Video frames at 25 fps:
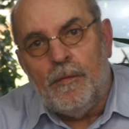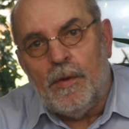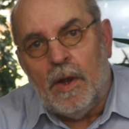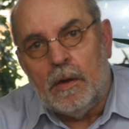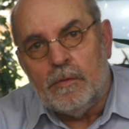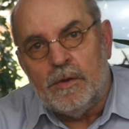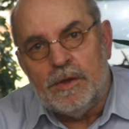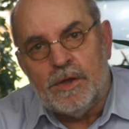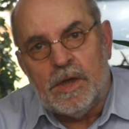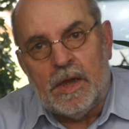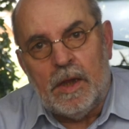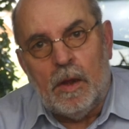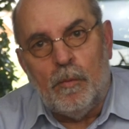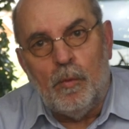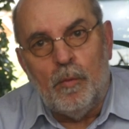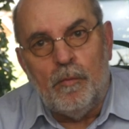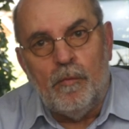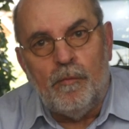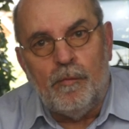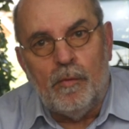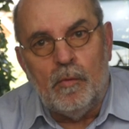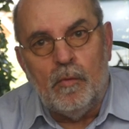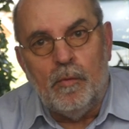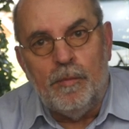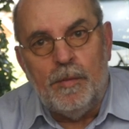found this
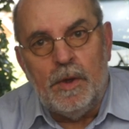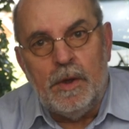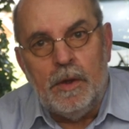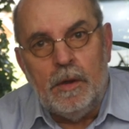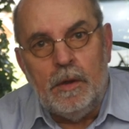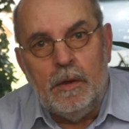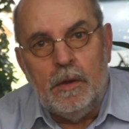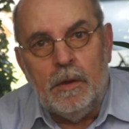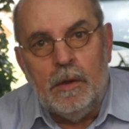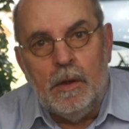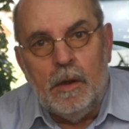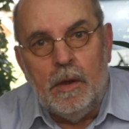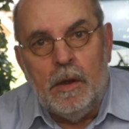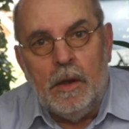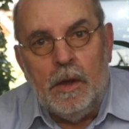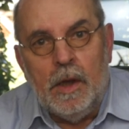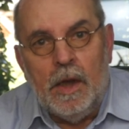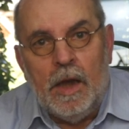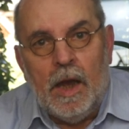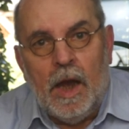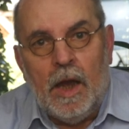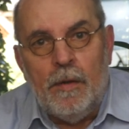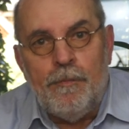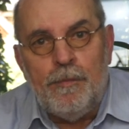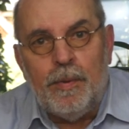album for me.
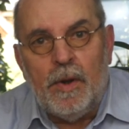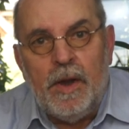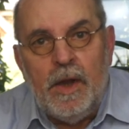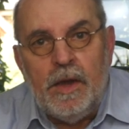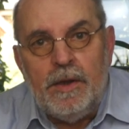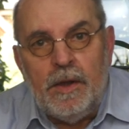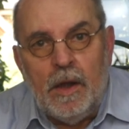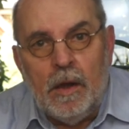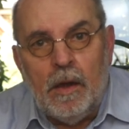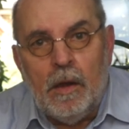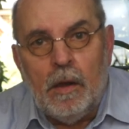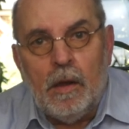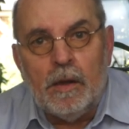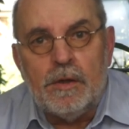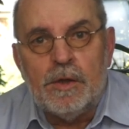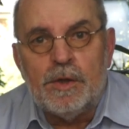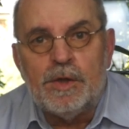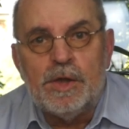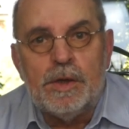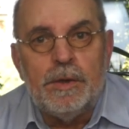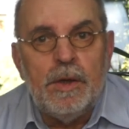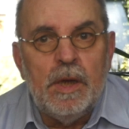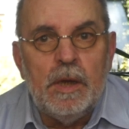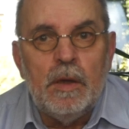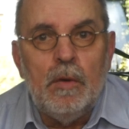I played other
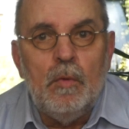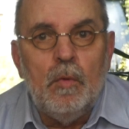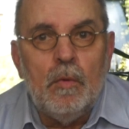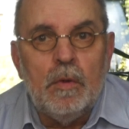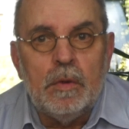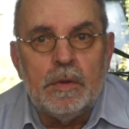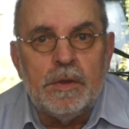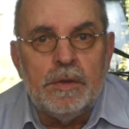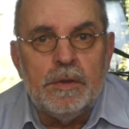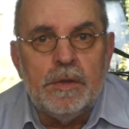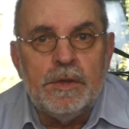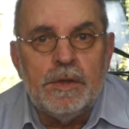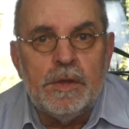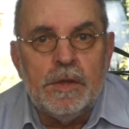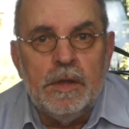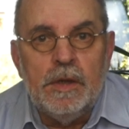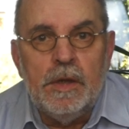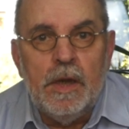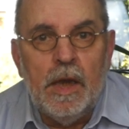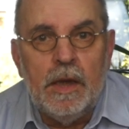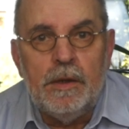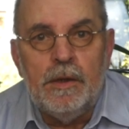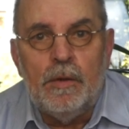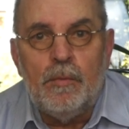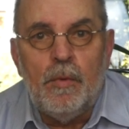string quartets
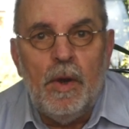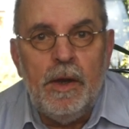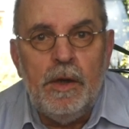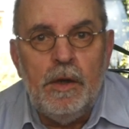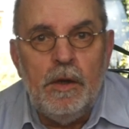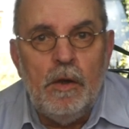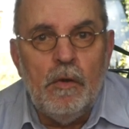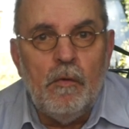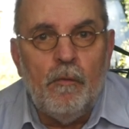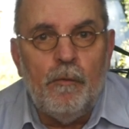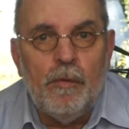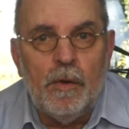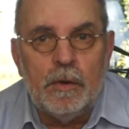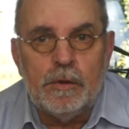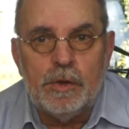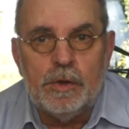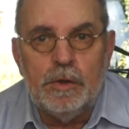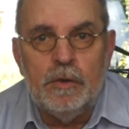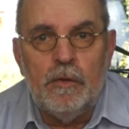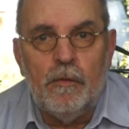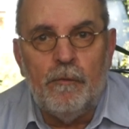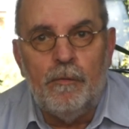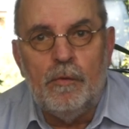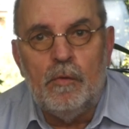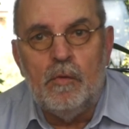and the radio
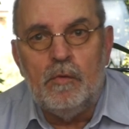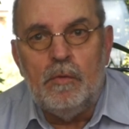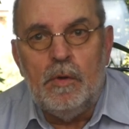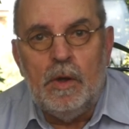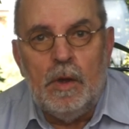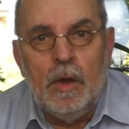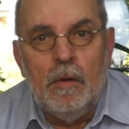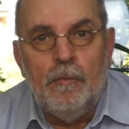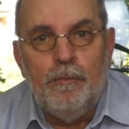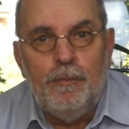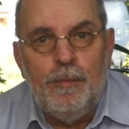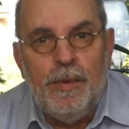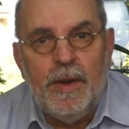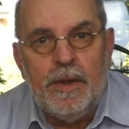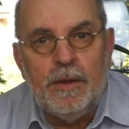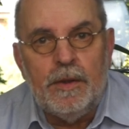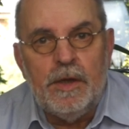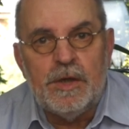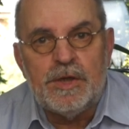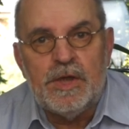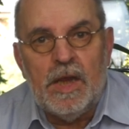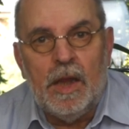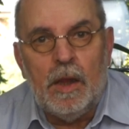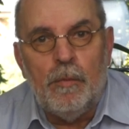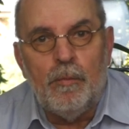function of Roon picked
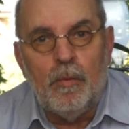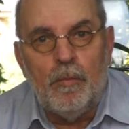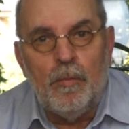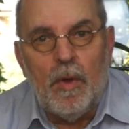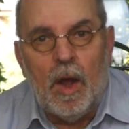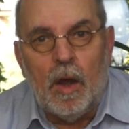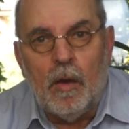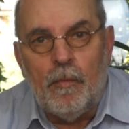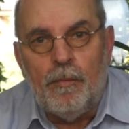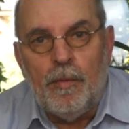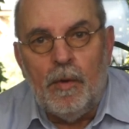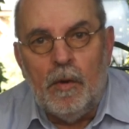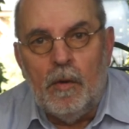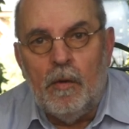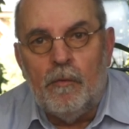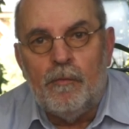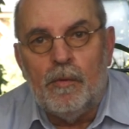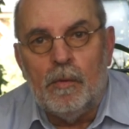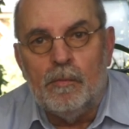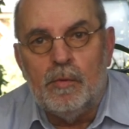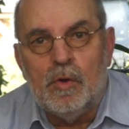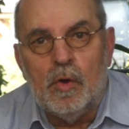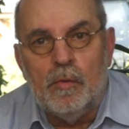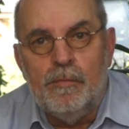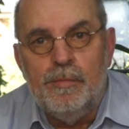this album up
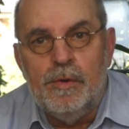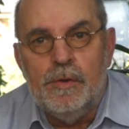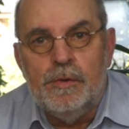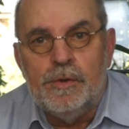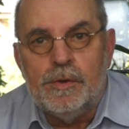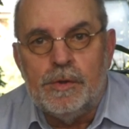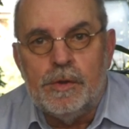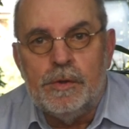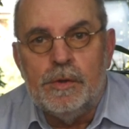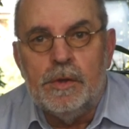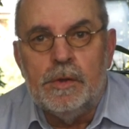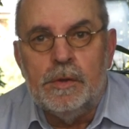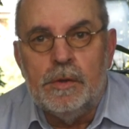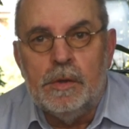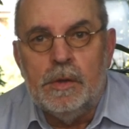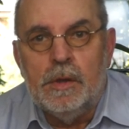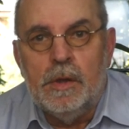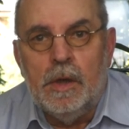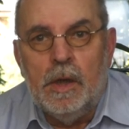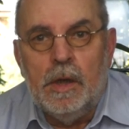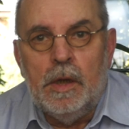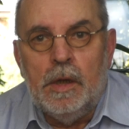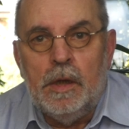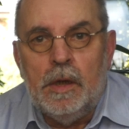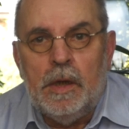from Qobuz.
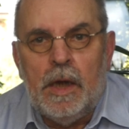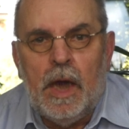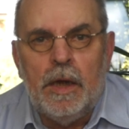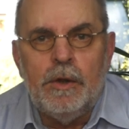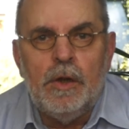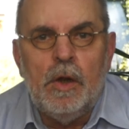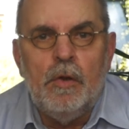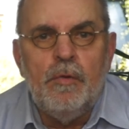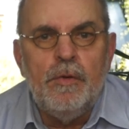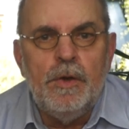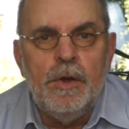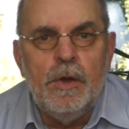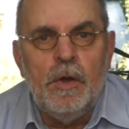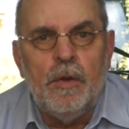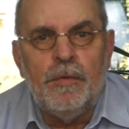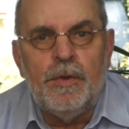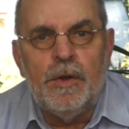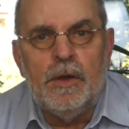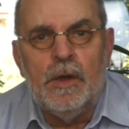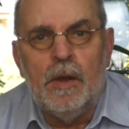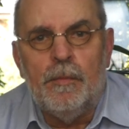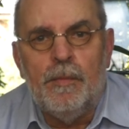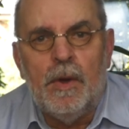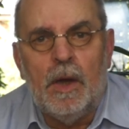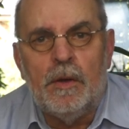I know
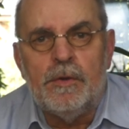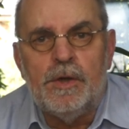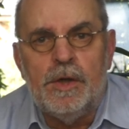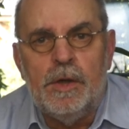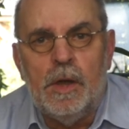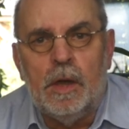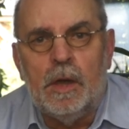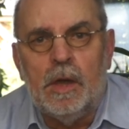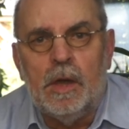nothing about the